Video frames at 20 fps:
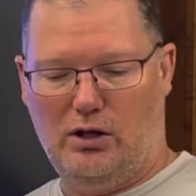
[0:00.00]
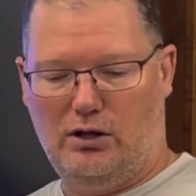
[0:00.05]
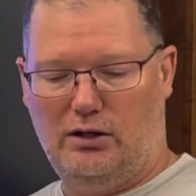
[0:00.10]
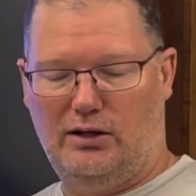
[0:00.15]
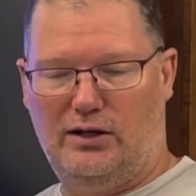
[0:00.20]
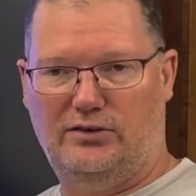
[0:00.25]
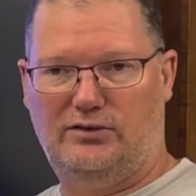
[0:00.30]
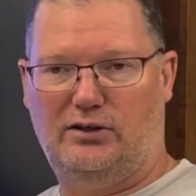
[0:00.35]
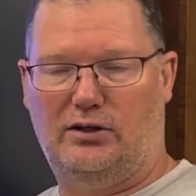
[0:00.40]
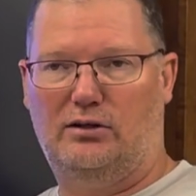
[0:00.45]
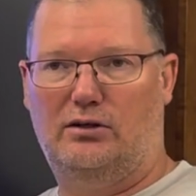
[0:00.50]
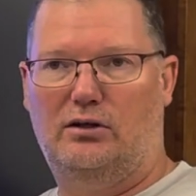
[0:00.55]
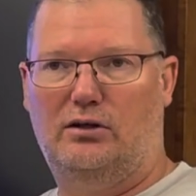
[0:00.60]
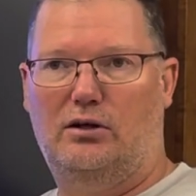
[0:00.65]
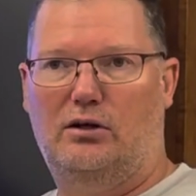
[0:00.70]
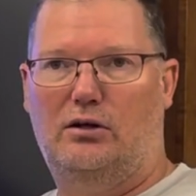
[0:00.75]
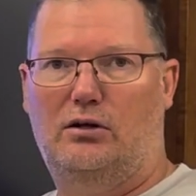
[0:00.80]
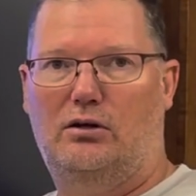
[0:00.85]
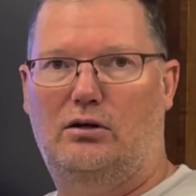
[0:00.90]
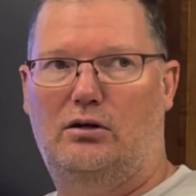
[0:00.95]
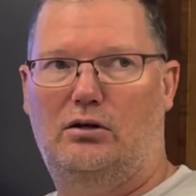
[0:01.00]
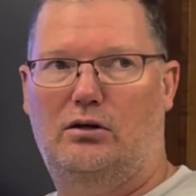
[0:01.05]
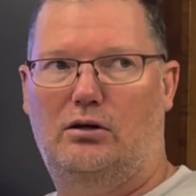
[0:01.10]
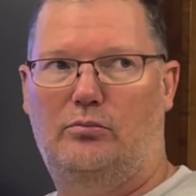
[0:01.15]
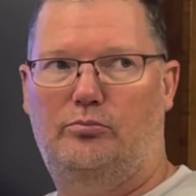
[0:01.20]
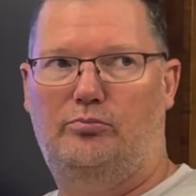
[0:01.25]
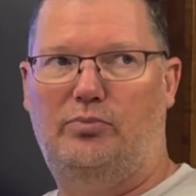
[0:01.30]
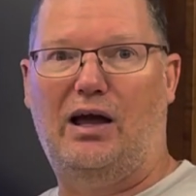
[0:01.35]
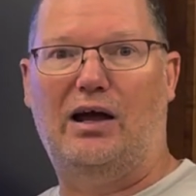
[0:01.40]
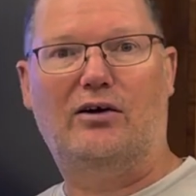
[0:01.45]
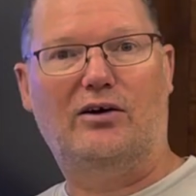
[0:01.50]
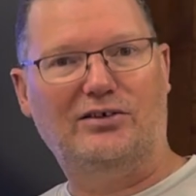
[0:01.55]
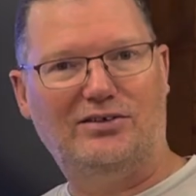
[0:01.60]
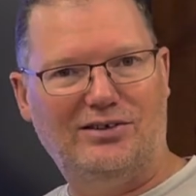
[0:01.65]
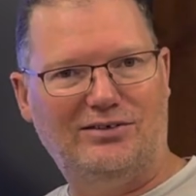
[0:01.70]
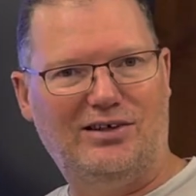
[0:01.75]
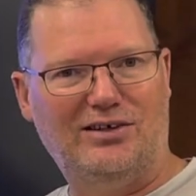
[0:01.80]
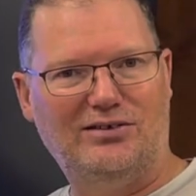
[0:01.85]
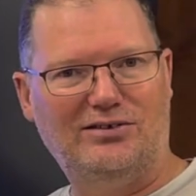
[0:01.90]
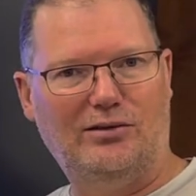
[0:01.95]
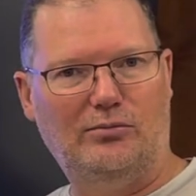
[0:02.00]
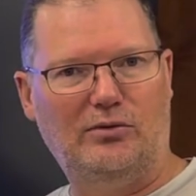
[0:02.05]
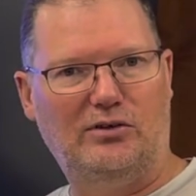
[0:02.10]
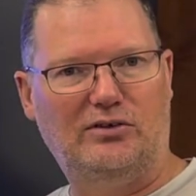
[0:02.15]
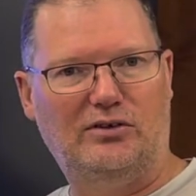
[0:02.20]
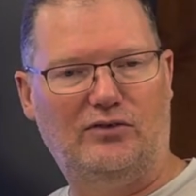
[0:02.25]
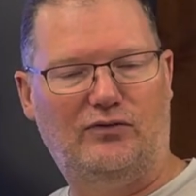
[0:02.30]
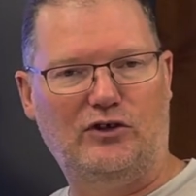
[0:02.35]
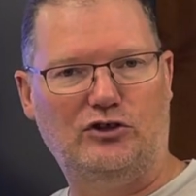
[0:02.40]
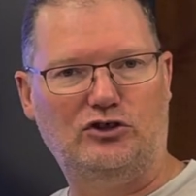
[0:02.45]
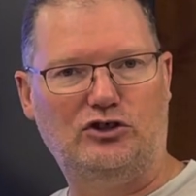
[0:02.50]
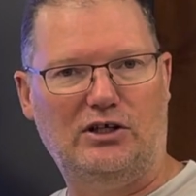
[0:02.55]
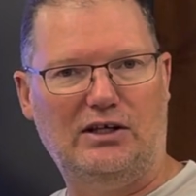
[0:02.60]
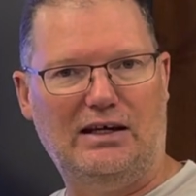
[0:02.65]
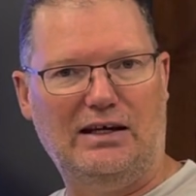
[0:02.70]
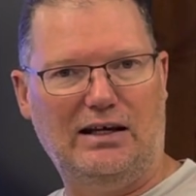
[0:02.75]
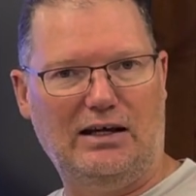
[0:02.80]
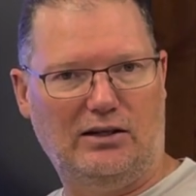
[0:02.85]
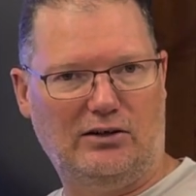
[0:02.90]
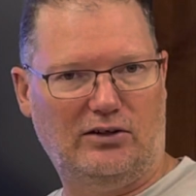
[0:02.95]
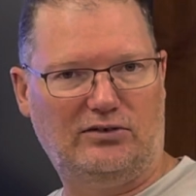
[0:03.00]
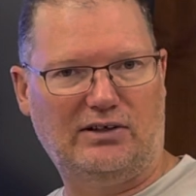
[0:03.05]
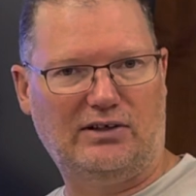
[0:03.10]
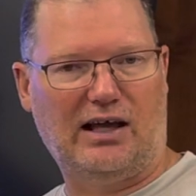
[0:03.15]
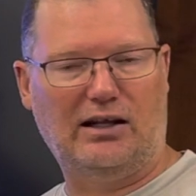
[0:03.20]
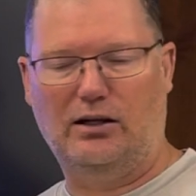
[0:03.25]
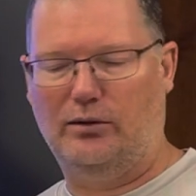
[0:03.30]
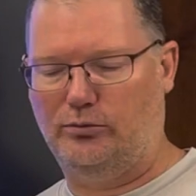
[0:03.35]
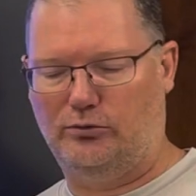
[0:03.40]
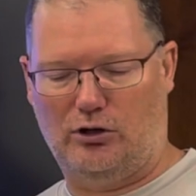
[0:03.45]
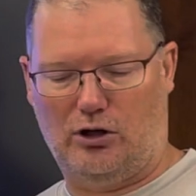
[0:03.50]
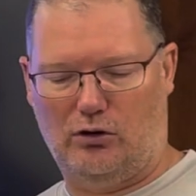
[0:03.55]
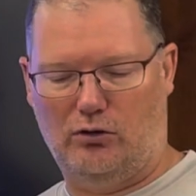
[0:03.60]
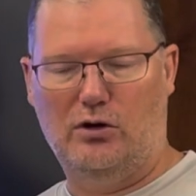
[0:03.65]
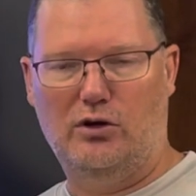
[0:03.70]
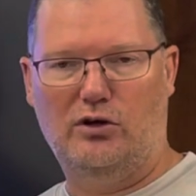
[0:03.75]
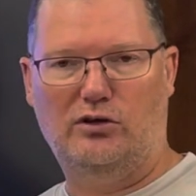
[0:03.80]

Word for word: Is it parasitism? Is the fish eating the scallop? No.